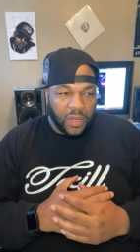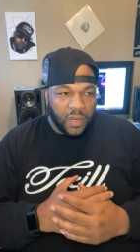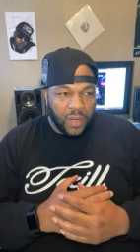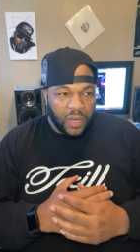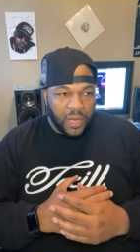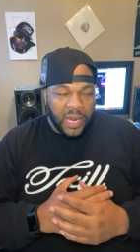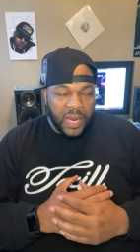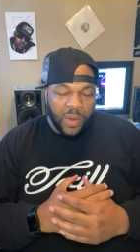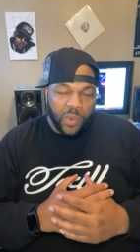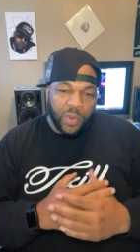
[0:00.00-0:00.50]

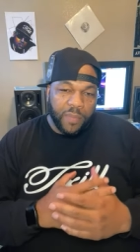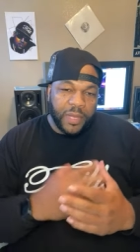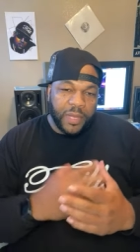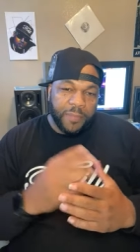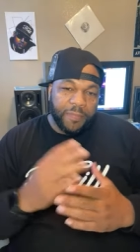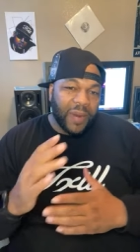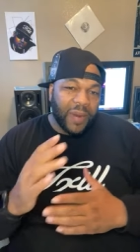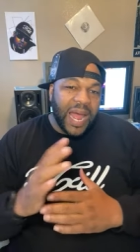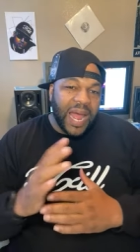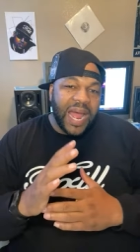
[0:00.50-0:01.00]
he would be
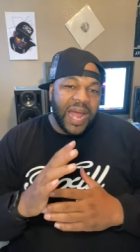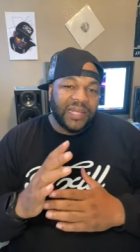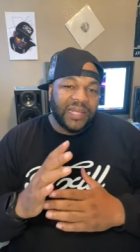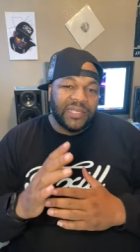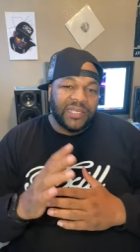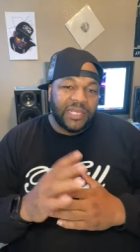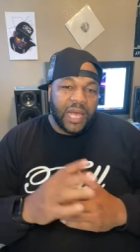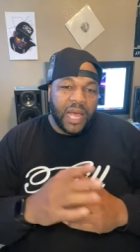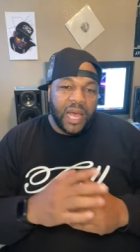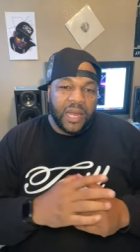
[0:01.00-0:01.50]

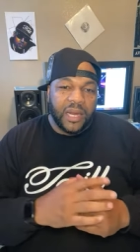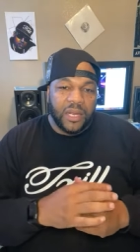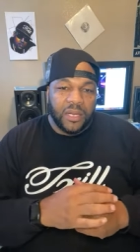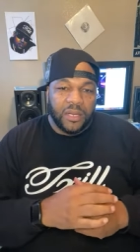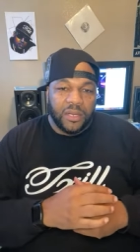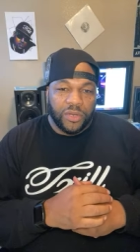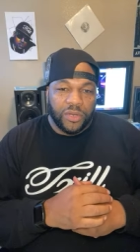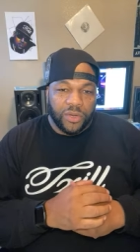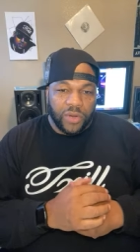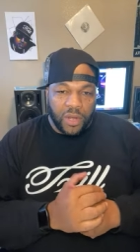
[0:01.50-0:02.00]
blindsided,
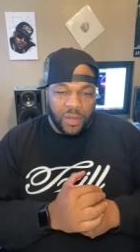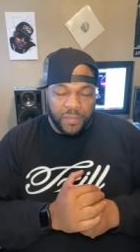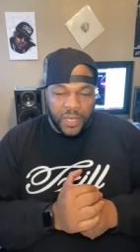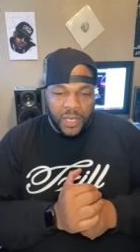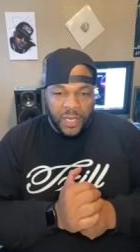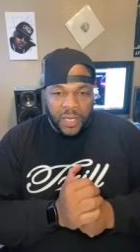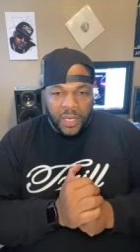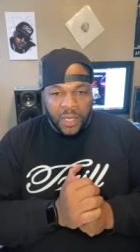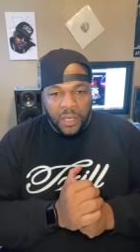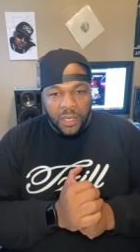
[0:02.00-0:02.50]
you know what I
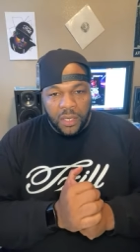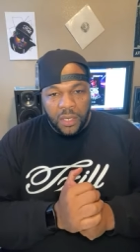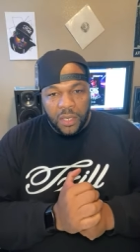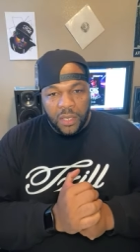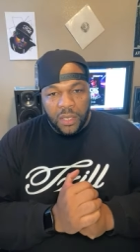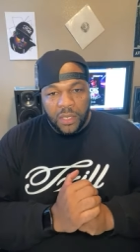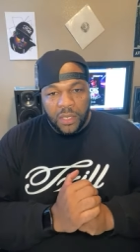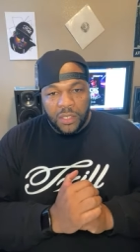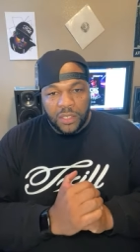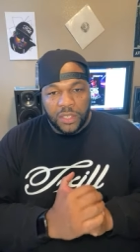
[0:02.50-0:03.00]
mean?
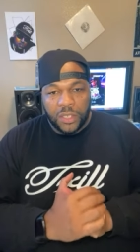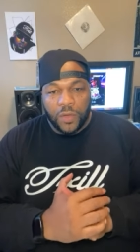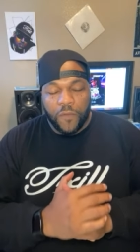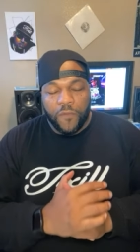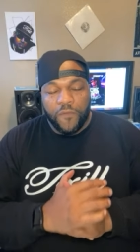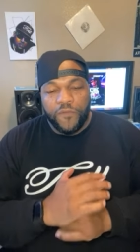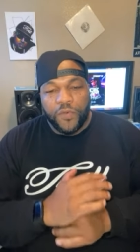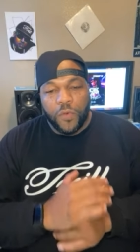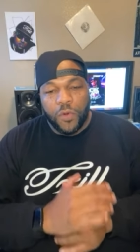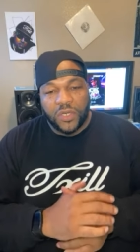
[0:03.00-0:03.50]
So
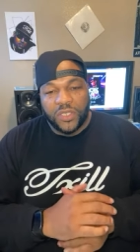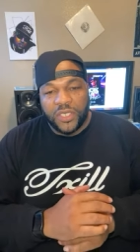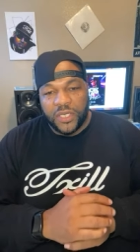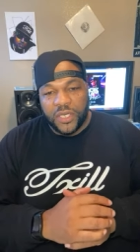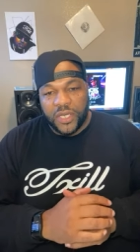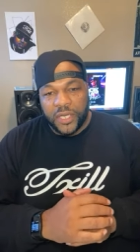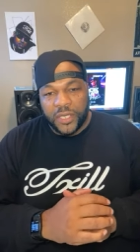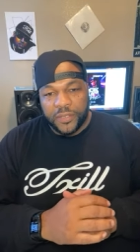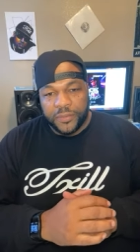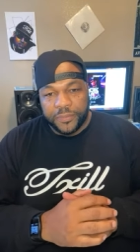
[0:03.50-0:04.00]

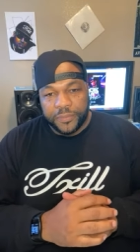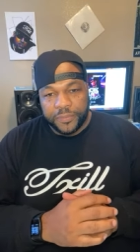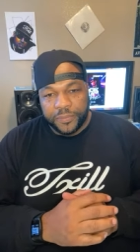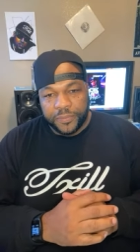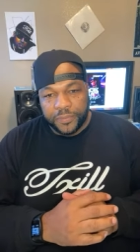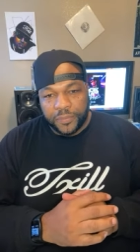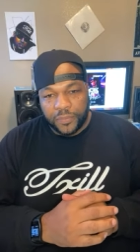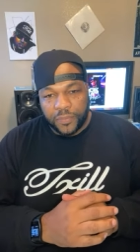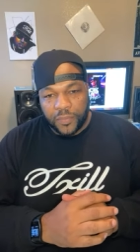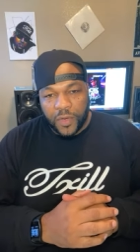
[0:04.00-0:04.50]
fortunate,
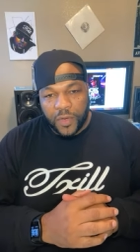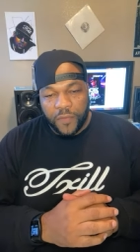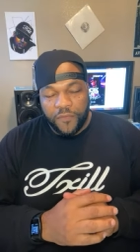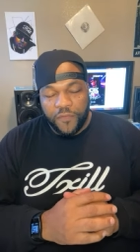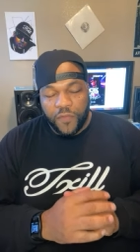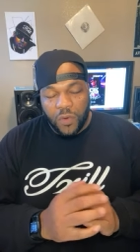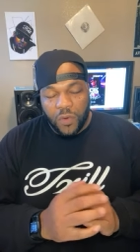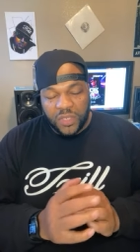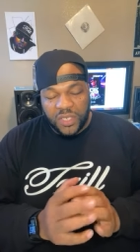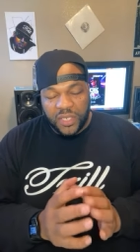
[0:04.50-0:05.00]

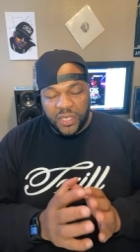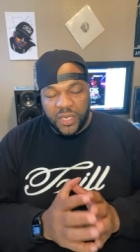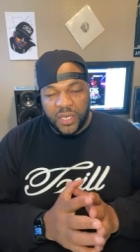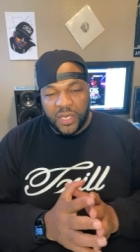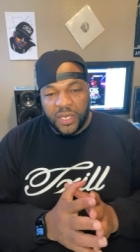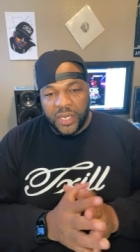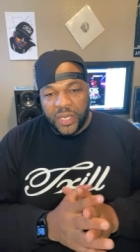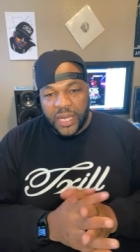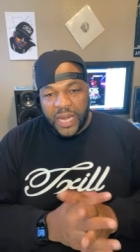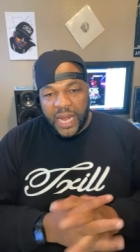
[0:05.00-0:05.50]

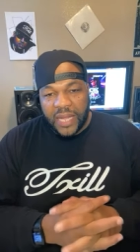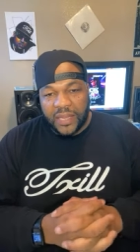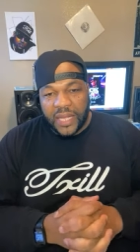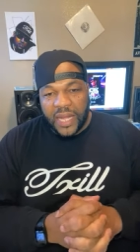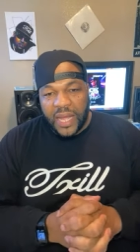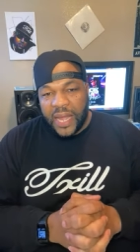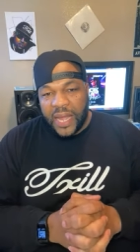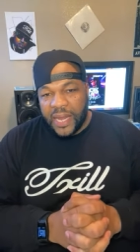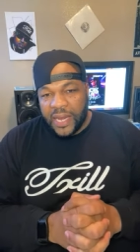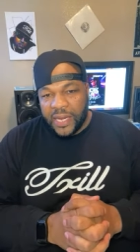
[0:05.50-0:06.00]
fortunately, at the
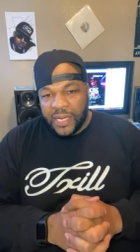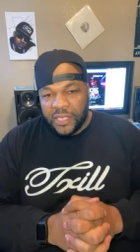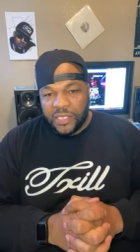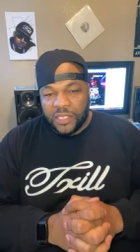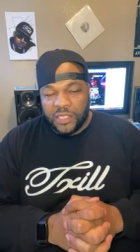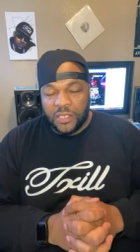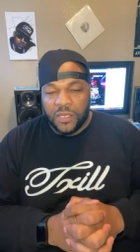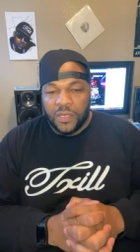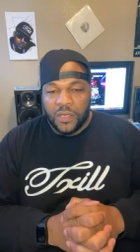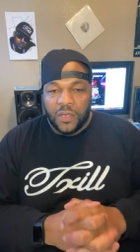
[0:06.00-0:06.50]

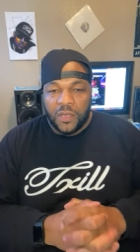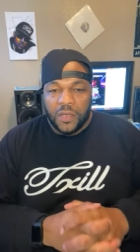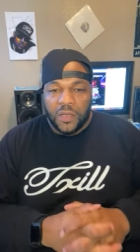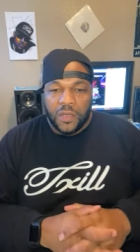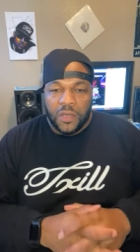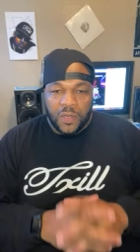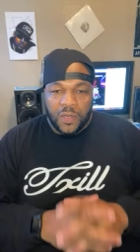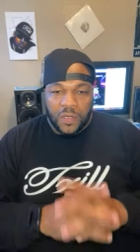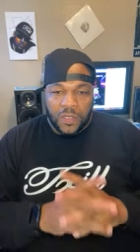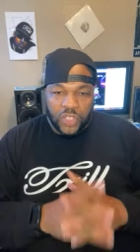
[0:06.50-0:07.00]
age
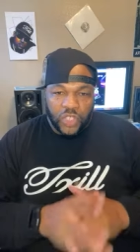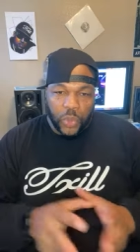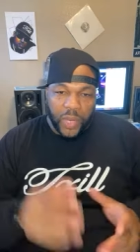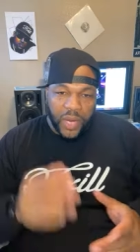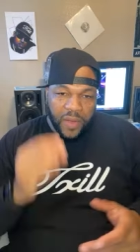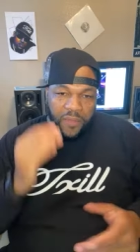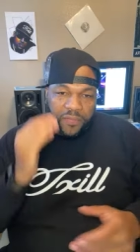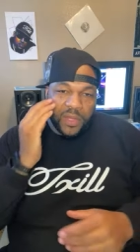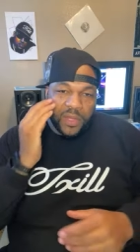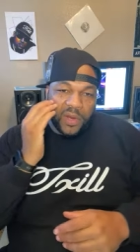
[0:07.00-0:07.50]

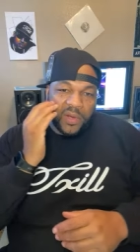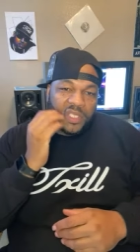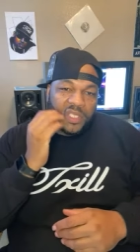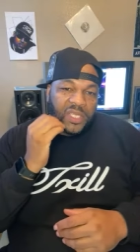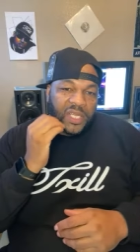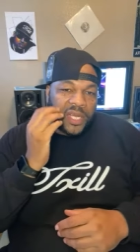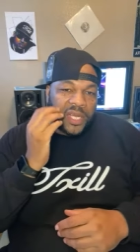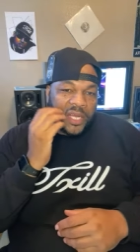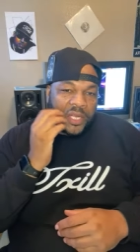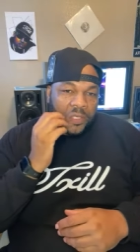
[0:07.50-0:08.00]
twelve,
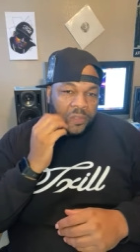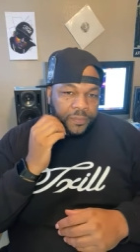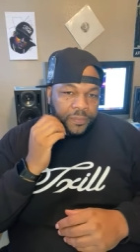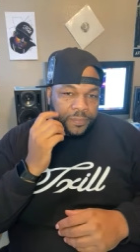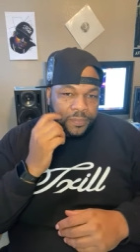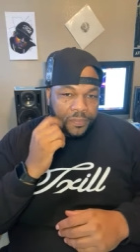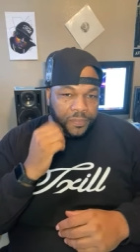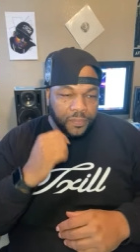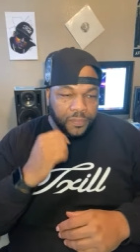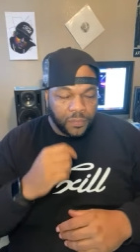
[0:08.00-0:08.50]
thirteen,
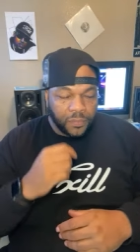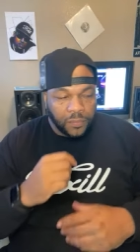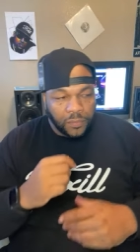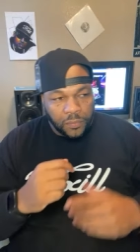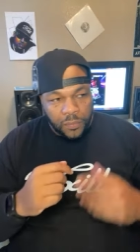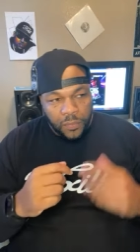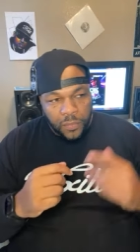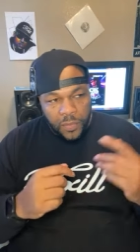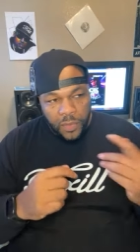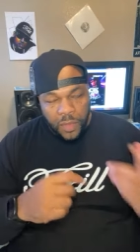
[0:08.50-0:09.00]

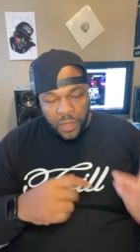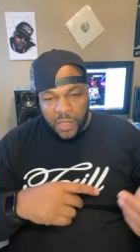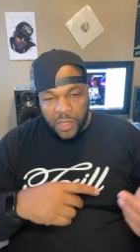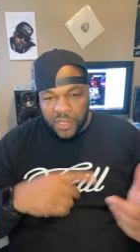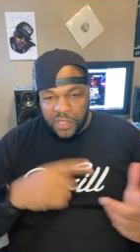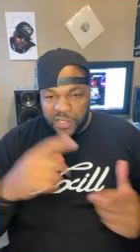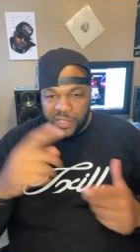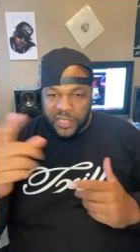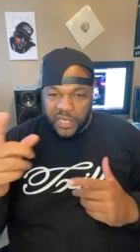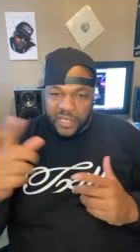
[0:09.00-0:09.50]

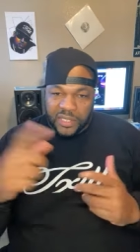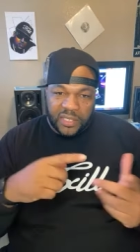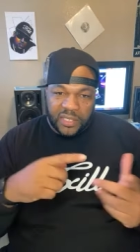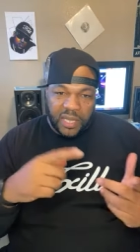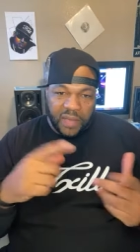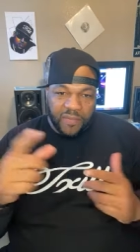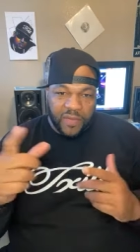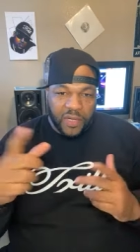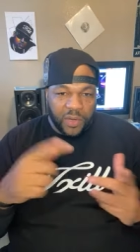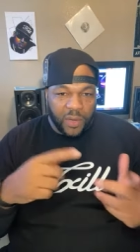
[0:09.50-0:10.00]
sixth,
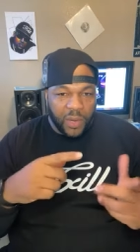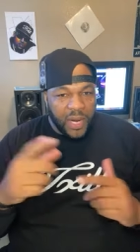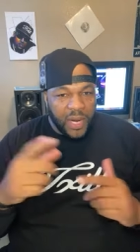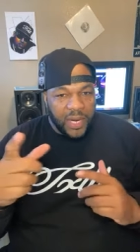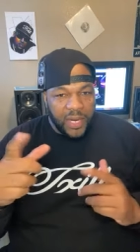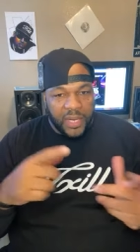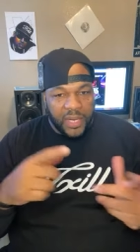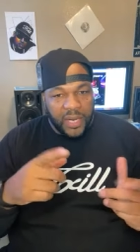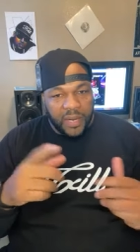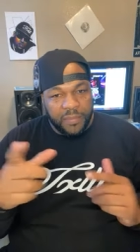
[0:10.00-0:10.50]
seventh
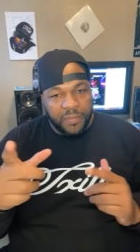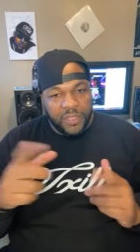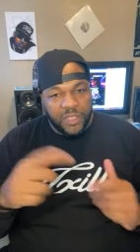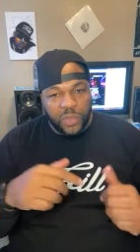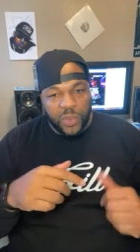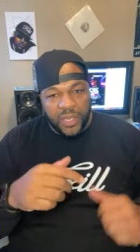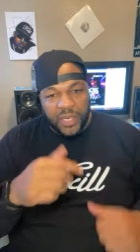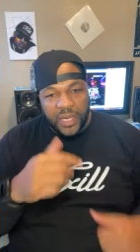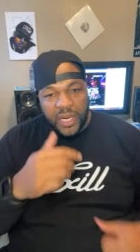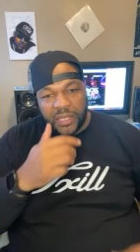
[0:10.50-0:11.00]
grade, in
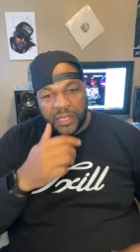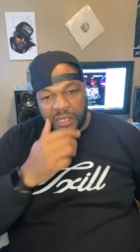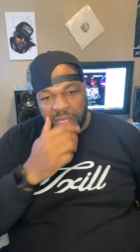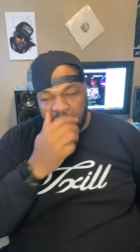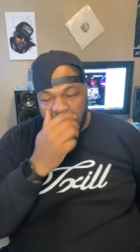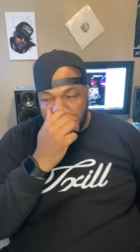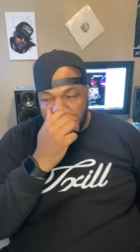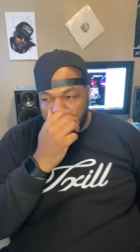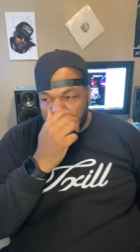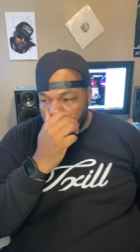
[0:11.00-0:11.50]
between that
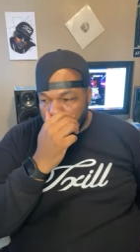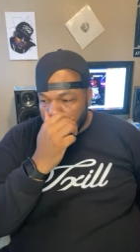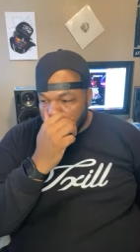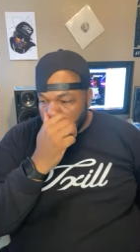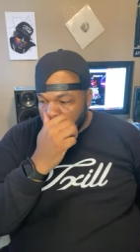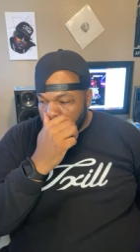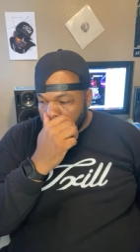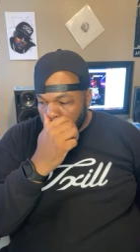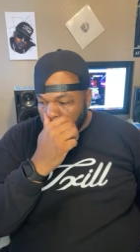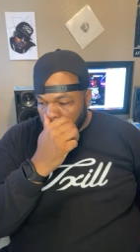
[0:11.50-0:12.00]
time,
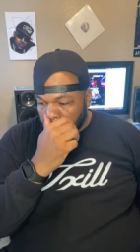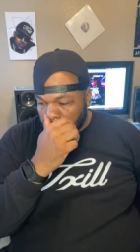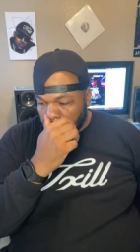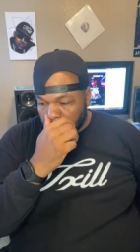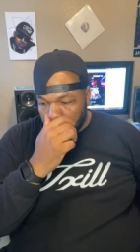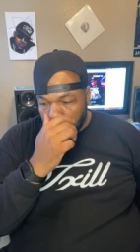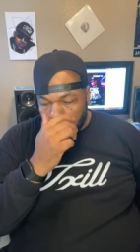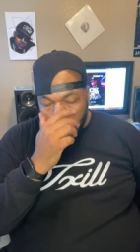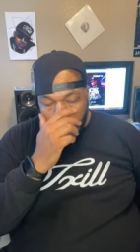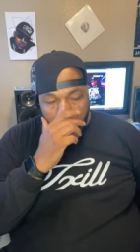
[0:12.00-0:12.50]

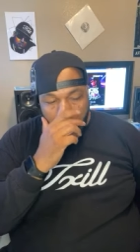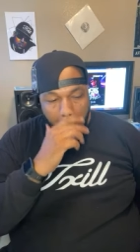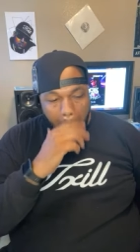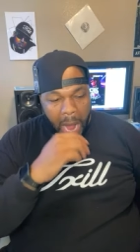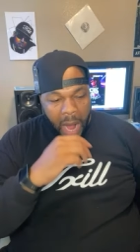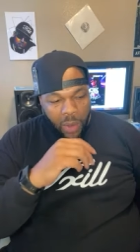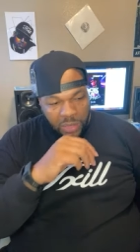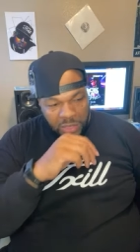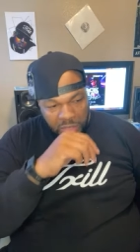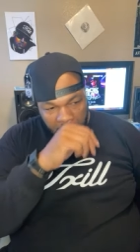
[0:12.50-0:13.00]

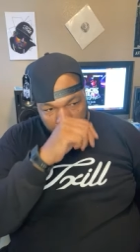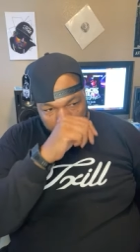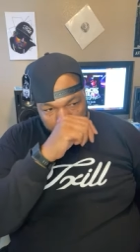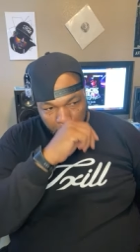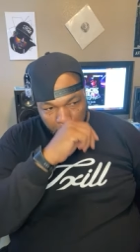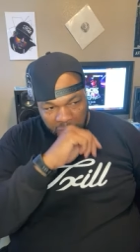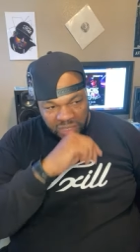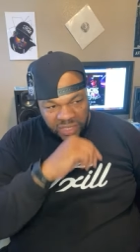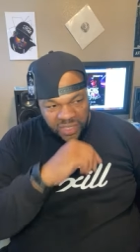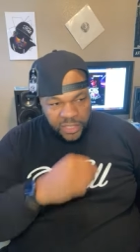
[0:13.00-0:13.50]
I was able
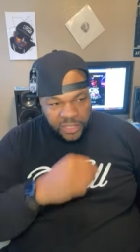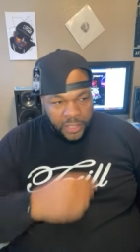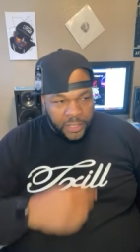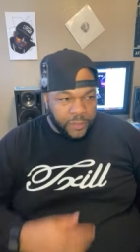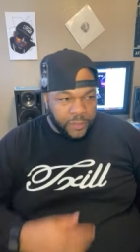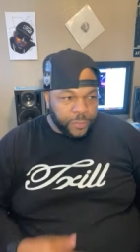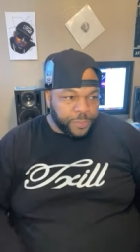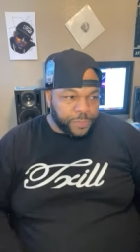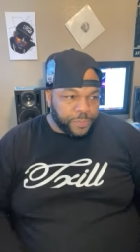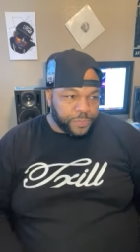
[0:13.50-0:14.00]
to see